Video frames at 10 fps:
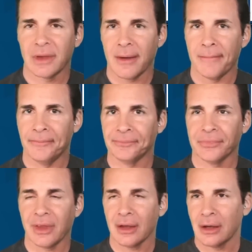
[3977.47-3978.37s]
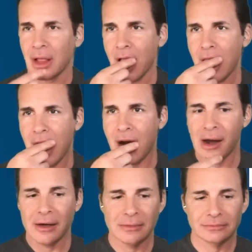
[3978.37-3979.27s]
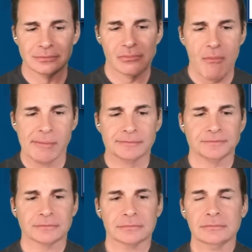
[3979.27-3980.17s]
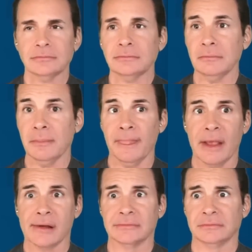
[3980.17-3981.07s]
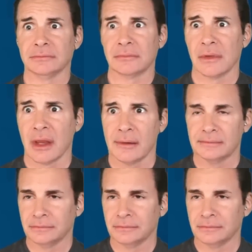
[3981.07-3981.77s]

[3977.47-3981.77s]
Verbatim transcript: Got along very well with Kim Jong Un, as you probably heard when I first came in.